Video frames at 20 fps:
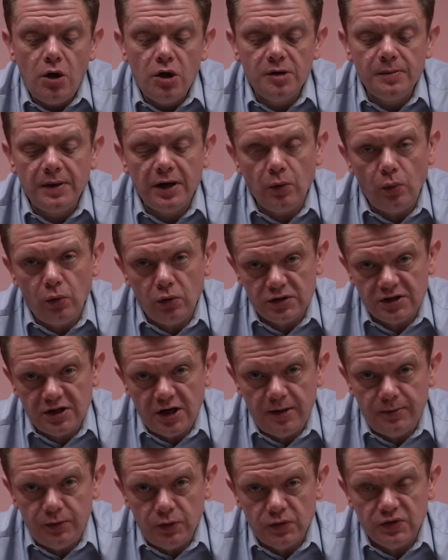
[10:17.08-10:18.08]
No matter what
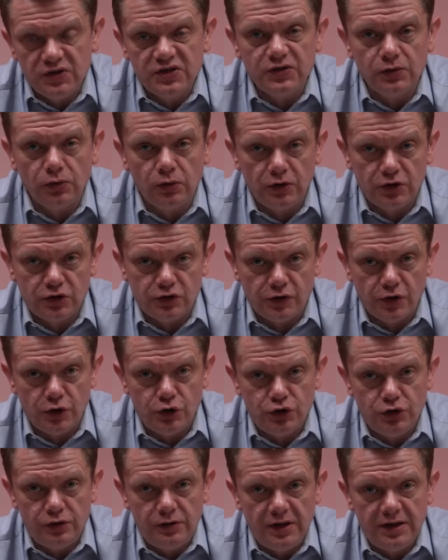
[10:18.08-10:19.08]
time you install the
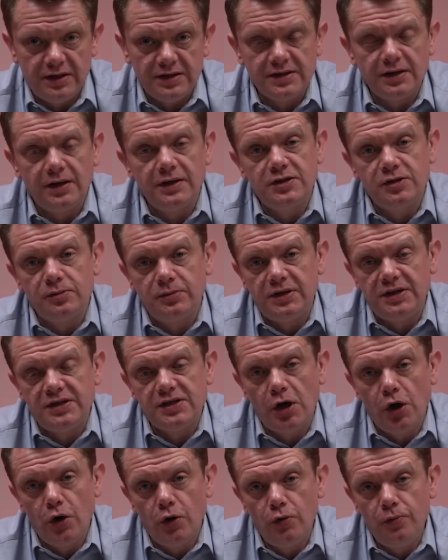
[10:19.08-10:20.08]
Trojan inside somebody's
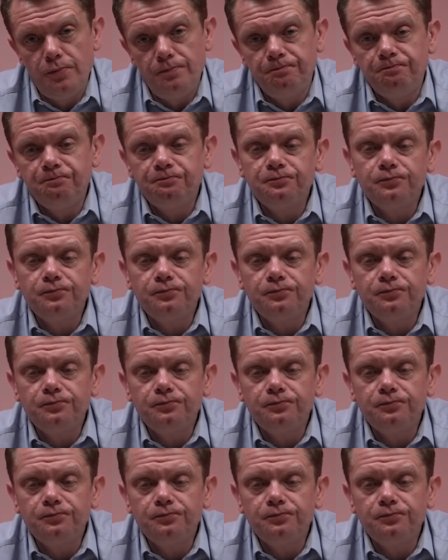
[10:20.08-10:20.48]
home,